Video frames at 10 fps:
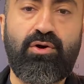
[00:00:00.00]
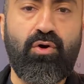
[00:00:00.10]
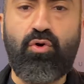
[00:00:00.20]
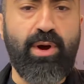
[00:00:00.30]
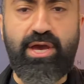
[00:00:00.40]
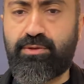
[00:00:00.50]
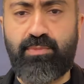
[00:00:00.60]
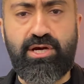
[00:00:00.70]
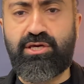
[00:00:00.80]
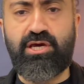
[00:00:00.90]
oh, my
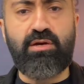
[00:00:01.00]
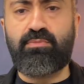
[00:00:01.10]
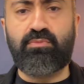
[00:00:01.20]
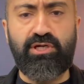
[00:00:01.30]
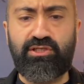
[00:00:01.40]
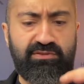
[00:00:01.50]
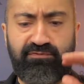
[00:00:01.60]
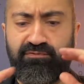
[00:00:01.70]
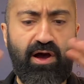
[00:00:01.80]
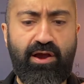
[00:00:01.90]
KM hits
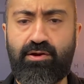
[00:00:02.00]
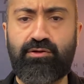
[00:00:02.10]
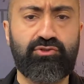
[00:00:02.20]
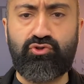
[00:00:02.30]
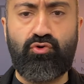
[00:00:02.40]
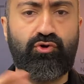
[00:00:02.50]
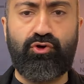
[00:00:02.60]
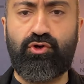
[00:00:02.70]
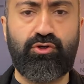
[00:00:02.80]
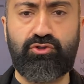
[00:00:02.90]
fire, it's so
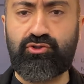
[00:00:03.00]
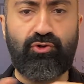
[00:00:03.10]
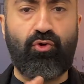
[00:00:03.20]
good, it's so